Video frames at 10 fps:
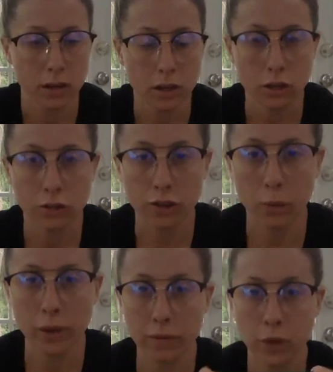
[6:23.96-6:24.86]
So
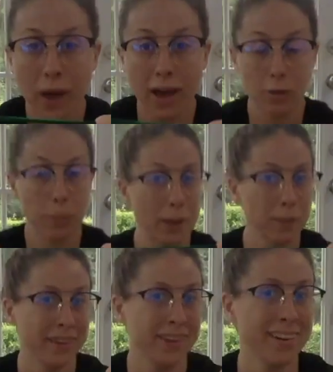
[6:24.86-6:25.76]
if you have a pipe
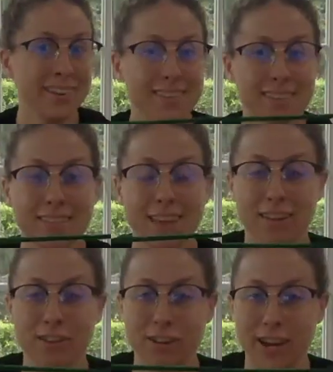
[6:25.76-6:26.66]
cleaner,
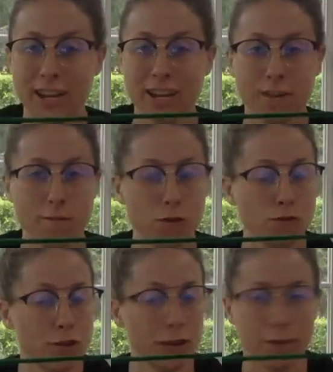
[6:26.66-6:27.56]
that's great. If you
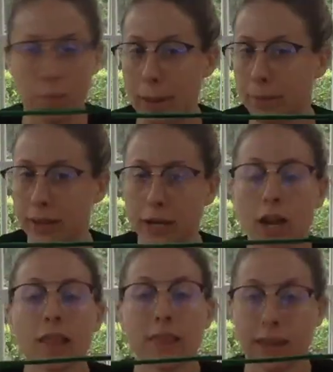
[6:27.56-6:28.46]
don't have a pipe cleaner,
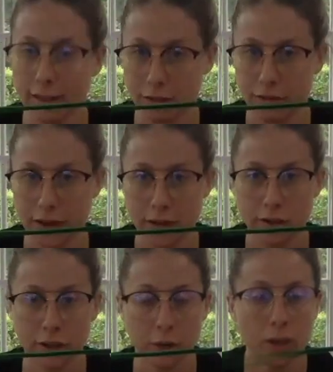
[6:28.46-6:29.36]
that's fine
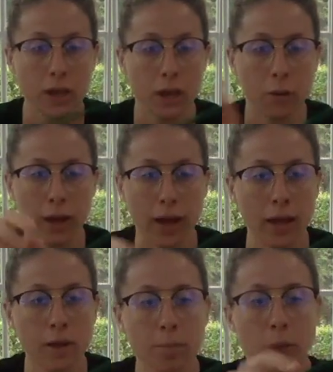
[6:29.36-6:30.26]
too,
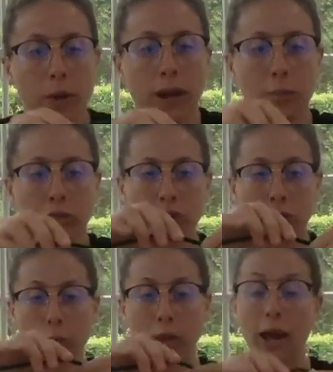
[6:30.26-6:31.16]
okay? But what I will show
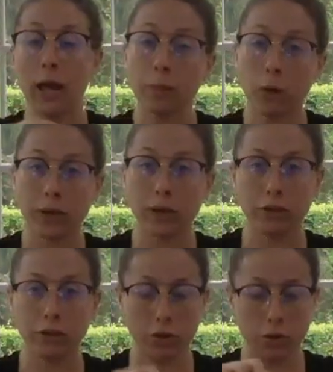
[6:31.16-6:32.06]
you what I'm going to
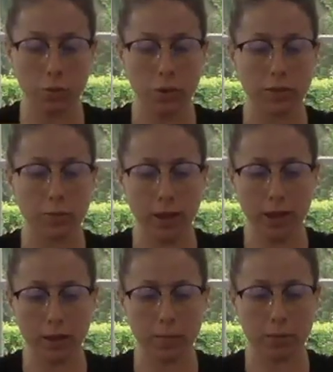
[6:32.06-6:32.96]
do with my
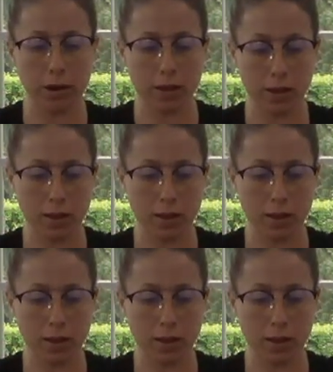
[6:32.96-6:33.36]
umbrella